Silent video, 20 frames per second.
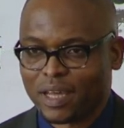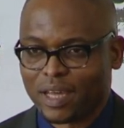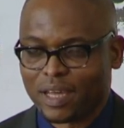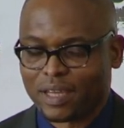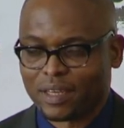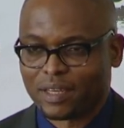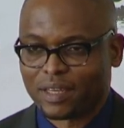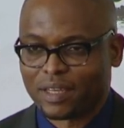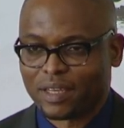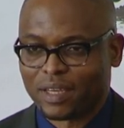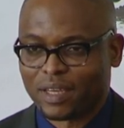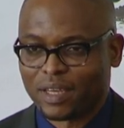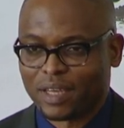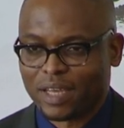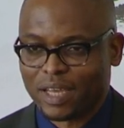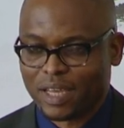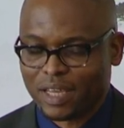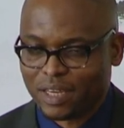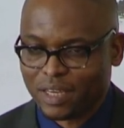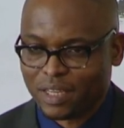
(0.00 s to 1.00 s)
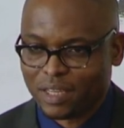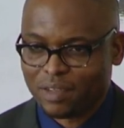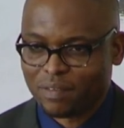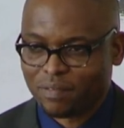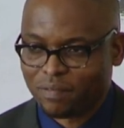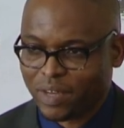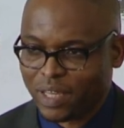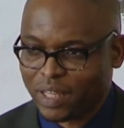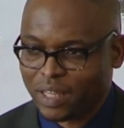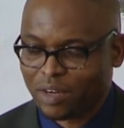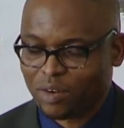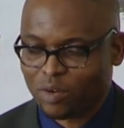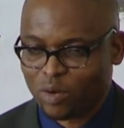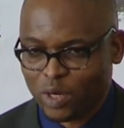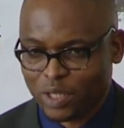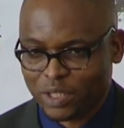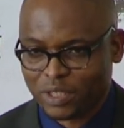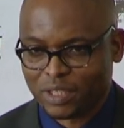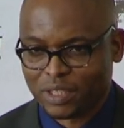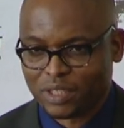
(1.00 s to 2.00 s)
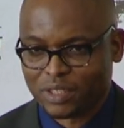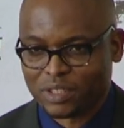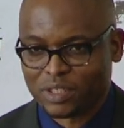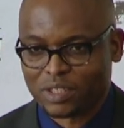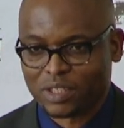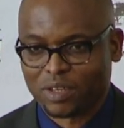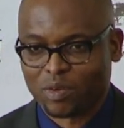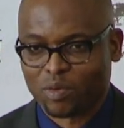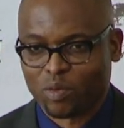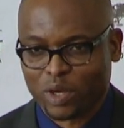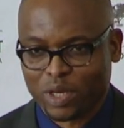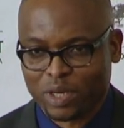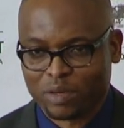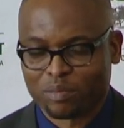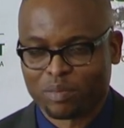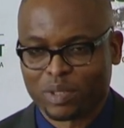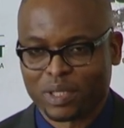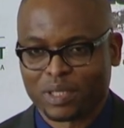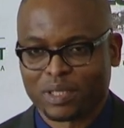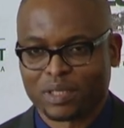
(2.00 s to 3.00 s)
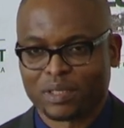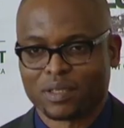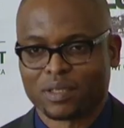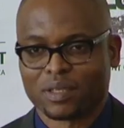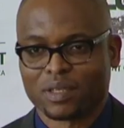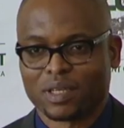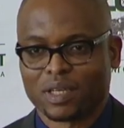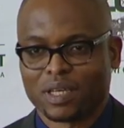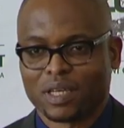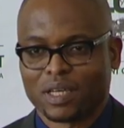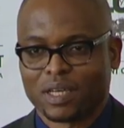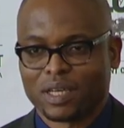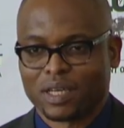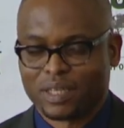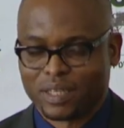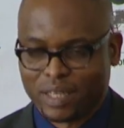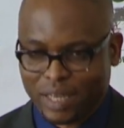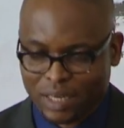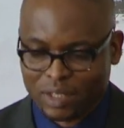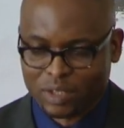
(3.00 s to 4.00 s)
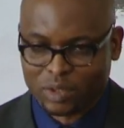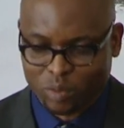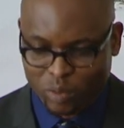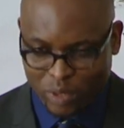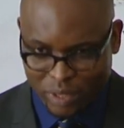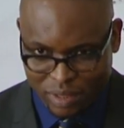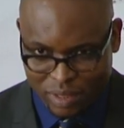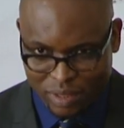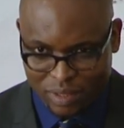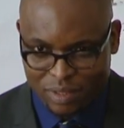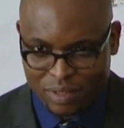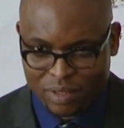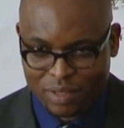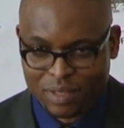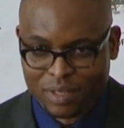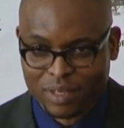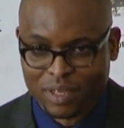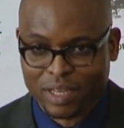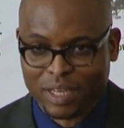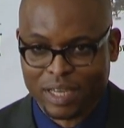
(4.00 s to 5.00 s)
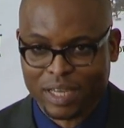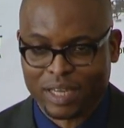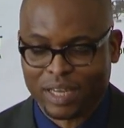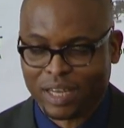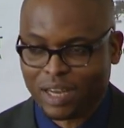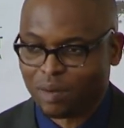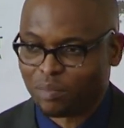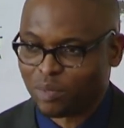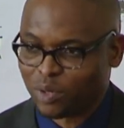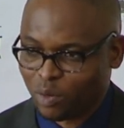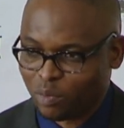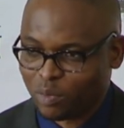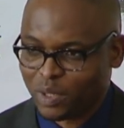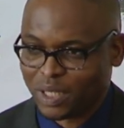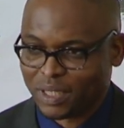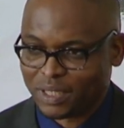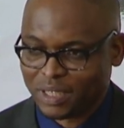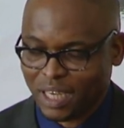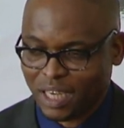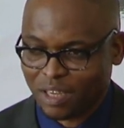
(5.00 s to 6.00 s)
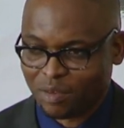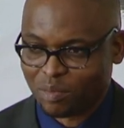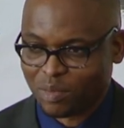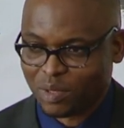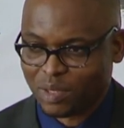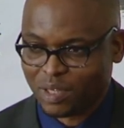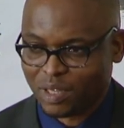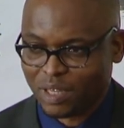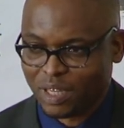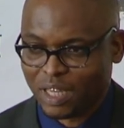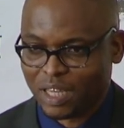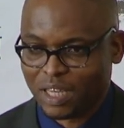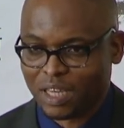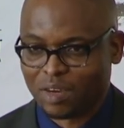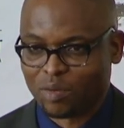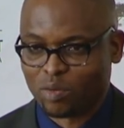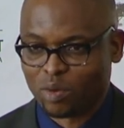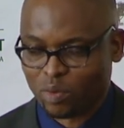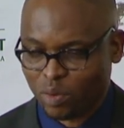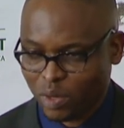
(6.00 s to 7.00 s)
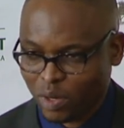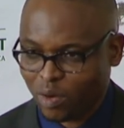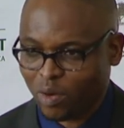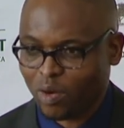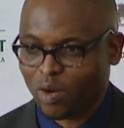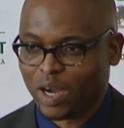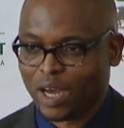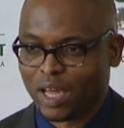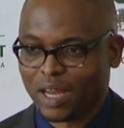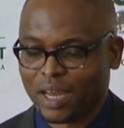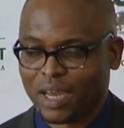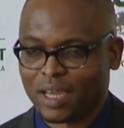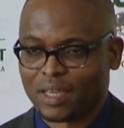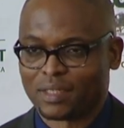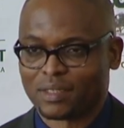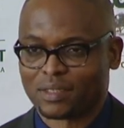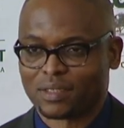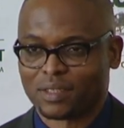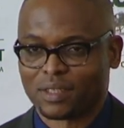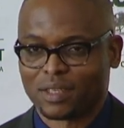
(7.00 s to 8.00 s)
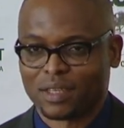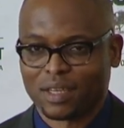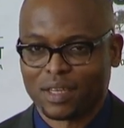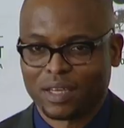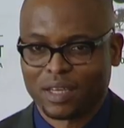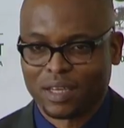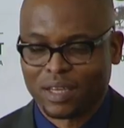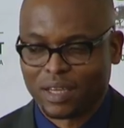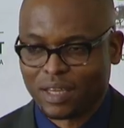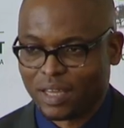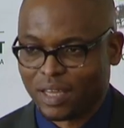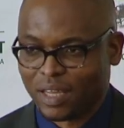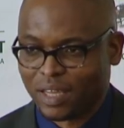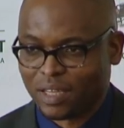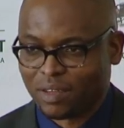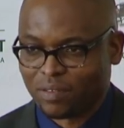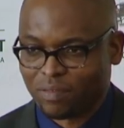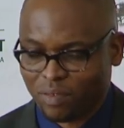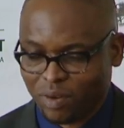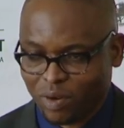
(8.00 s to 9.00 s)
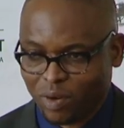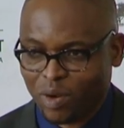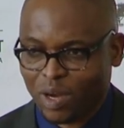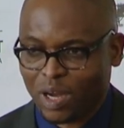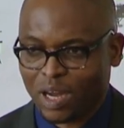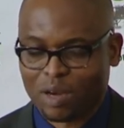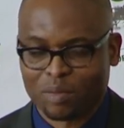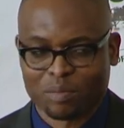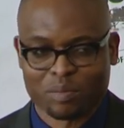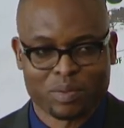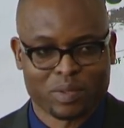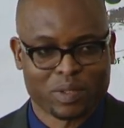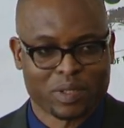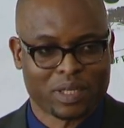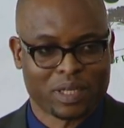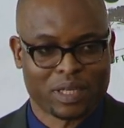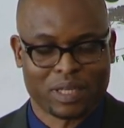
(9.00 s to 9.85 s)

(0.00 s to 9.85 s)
and any further questions will be dealt with at an appropriate time. We will organize a follow-up